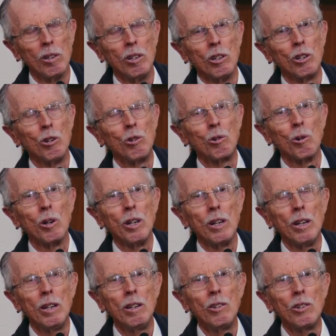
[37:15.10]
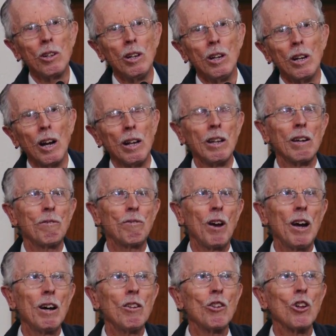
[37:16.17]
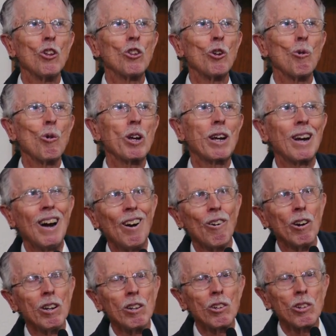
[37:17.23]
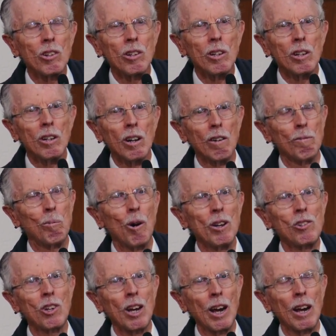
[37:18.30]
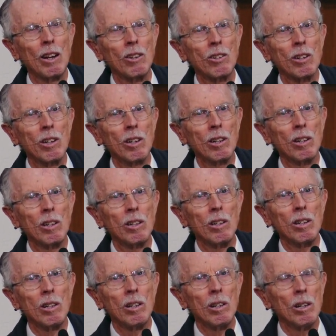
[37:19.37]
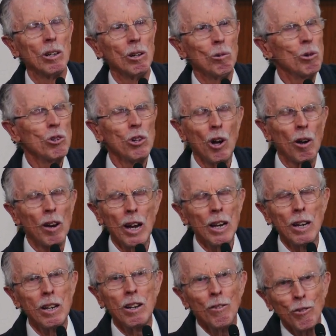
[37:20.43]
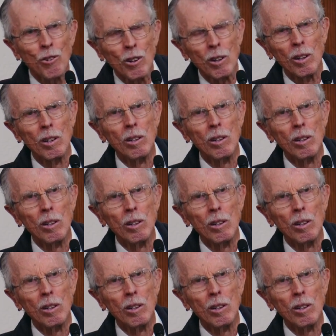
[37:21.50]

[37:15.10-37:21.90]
two, three years, and they found that the recurrence of breast cancer was not any different